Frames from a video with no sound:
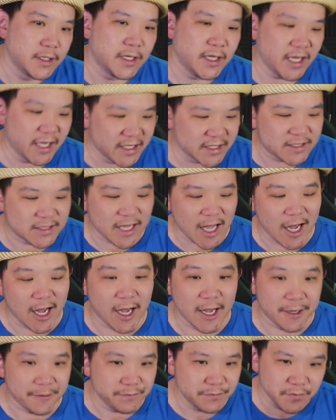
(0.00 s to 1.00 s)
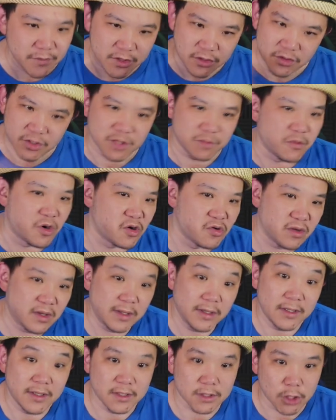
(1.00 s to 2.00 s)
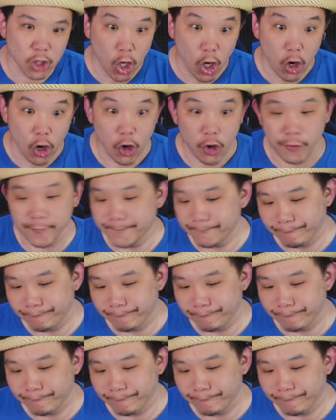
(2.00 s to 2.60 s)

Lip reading: it's time to smoke the cigar.